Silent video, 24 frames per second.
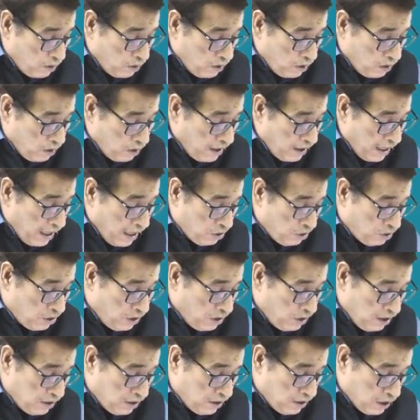Cash
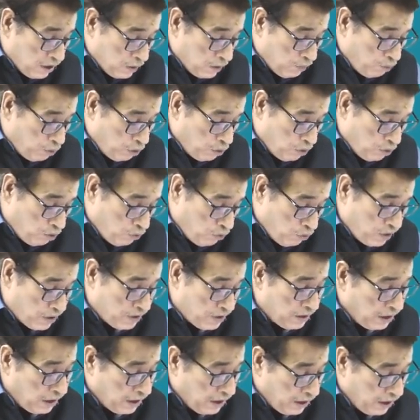sales is put towards
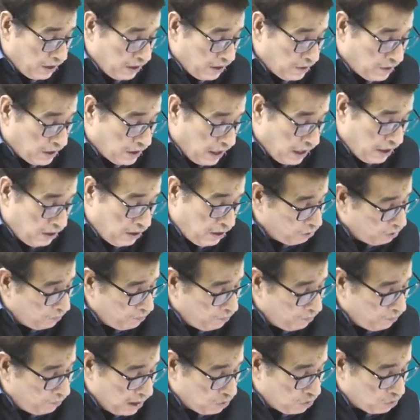the credit side in the
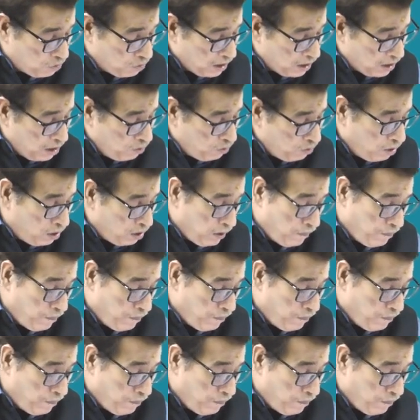branch account.